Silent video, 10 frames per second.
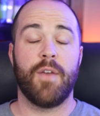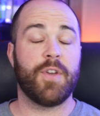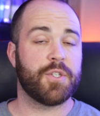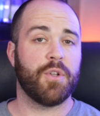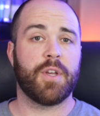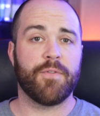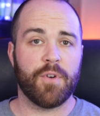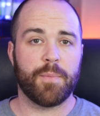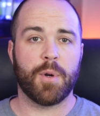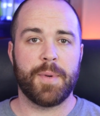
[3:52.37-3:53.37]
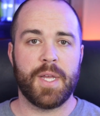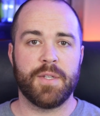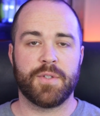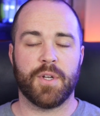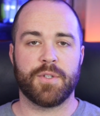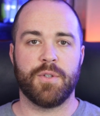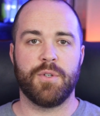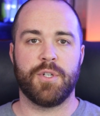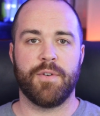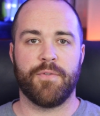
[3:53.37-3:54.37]
If you guys are looking for a permanent install
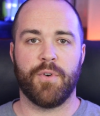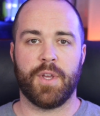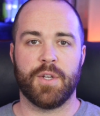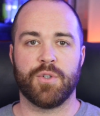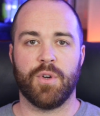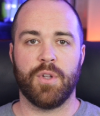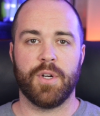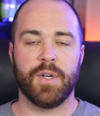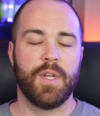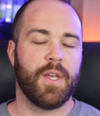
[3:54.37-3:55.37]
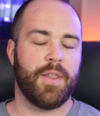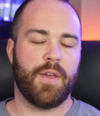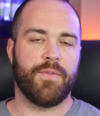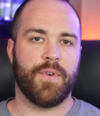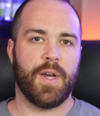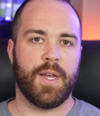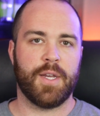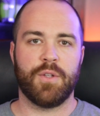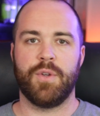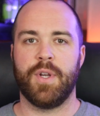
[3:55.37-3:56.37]
solution for the controller, they've
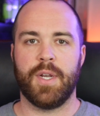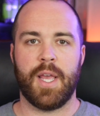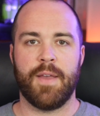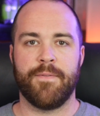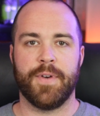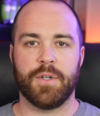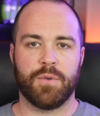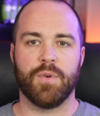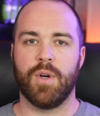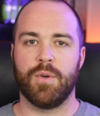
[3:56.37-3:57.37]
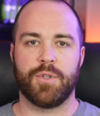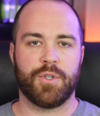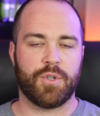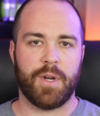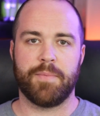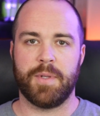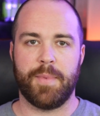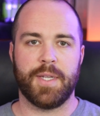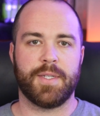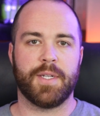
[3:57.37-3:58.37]
included a Velcro strip to
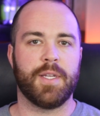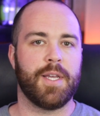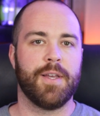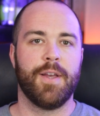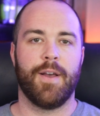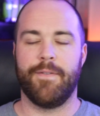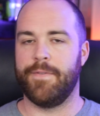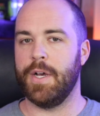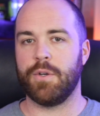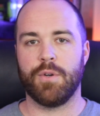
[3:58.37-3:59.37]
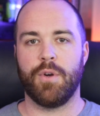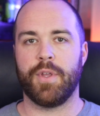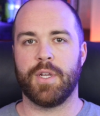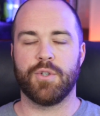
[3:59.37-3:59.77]
basically Velcro the